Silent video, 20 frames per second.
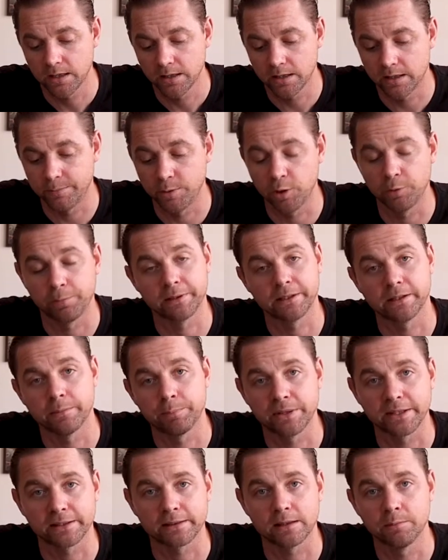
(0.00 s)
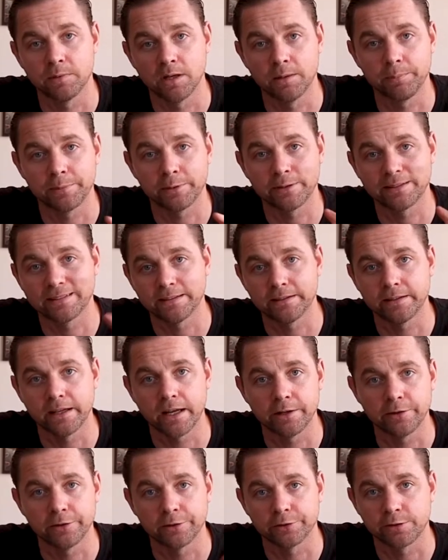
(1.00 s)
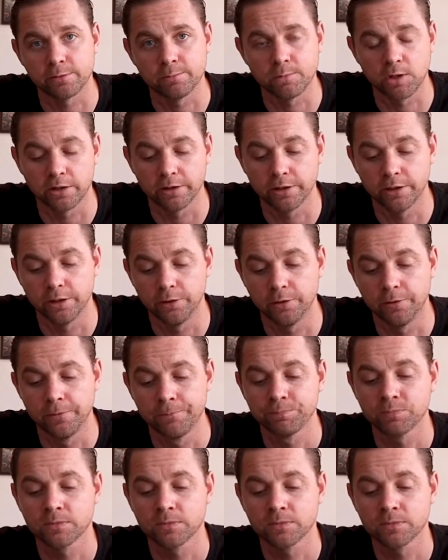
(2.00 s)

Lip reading: I'm hoping to pick them up today or tomorrow,